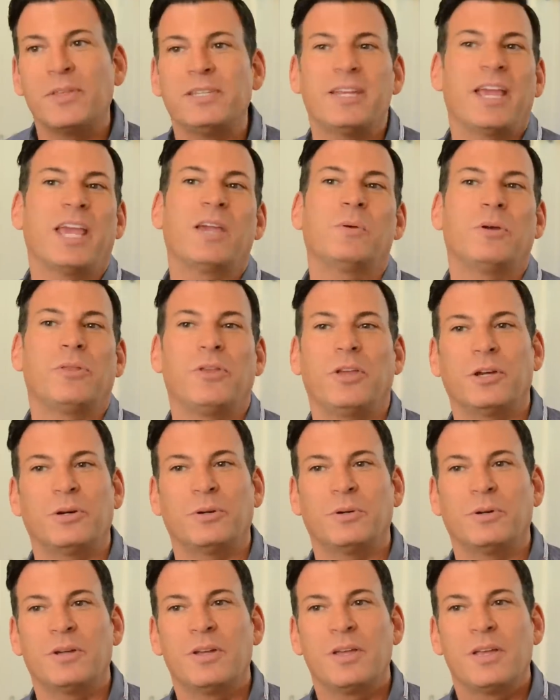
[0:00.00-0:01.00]
the day with
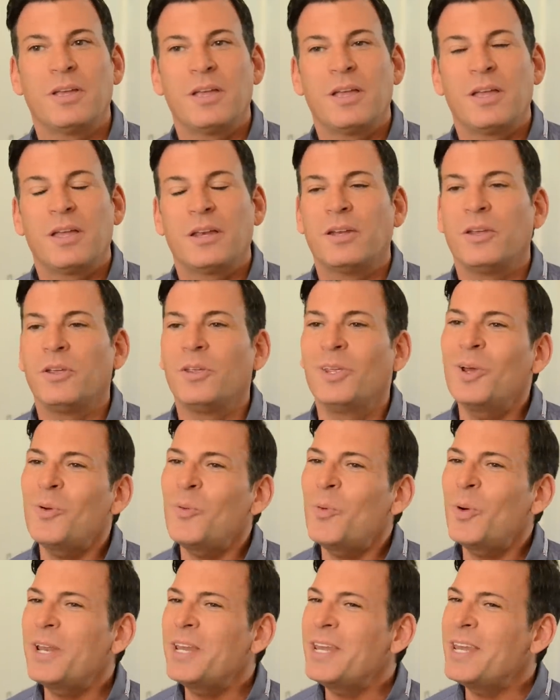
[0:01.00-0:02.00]
you. Now,
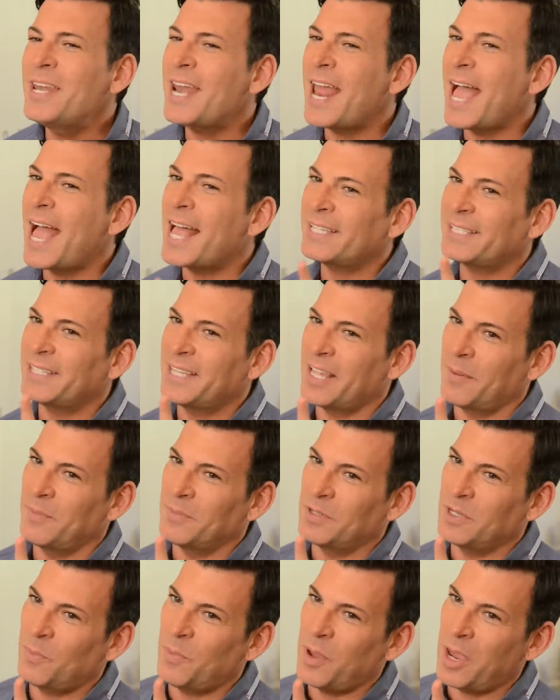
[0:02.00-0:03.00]
you wouldn't ask
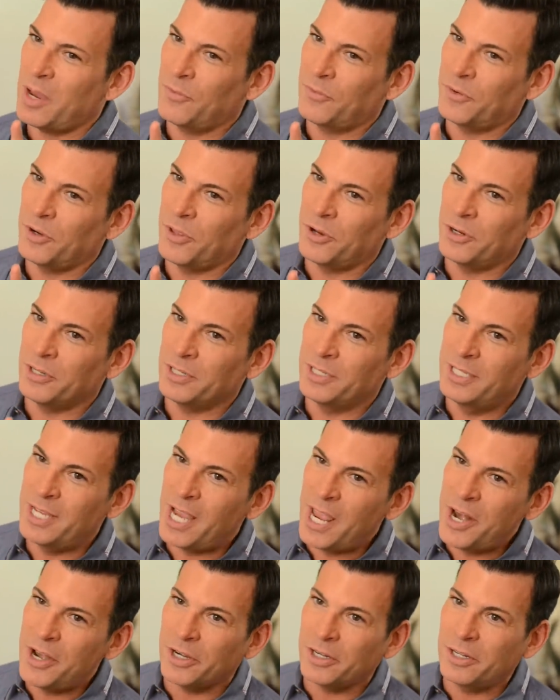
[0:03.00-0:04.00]
them to pay for their
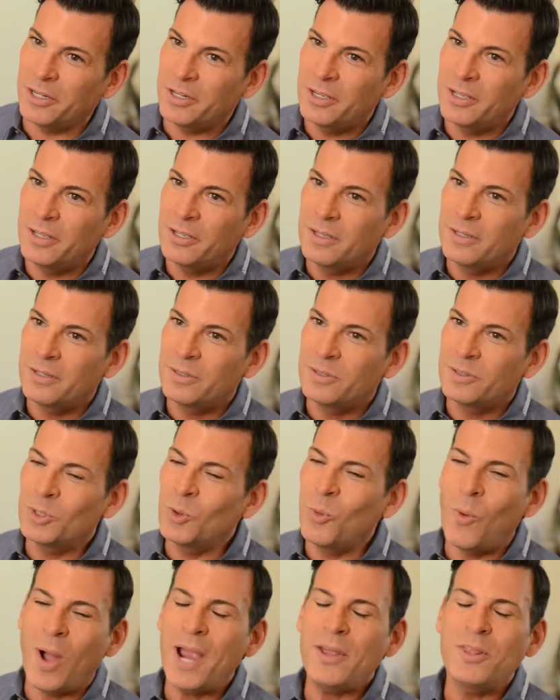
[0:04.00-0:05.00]
dinner,
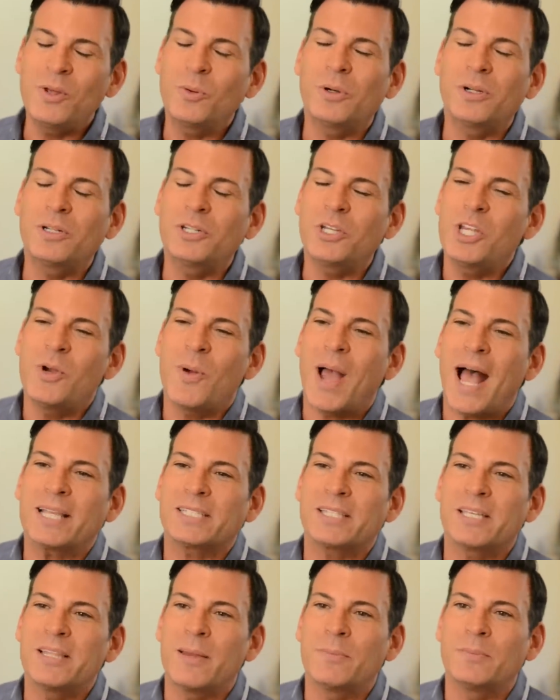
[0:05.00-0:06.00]
so why in the world are you
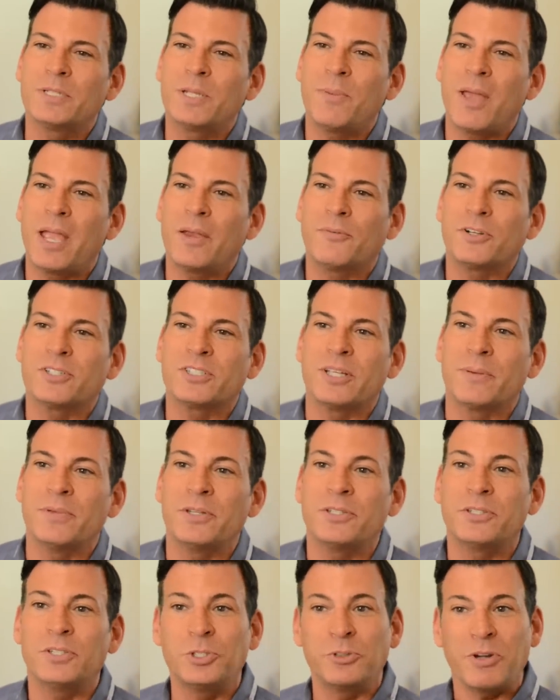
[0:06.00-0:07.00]
asking them to pay for
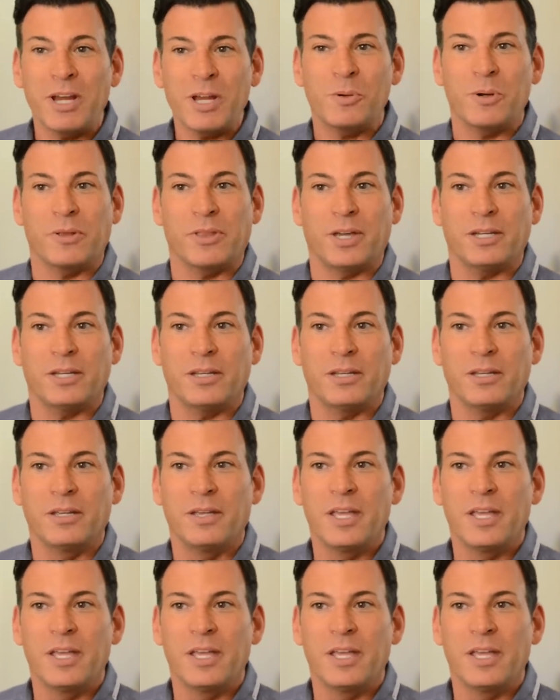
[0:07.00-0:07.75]
something to drink with it?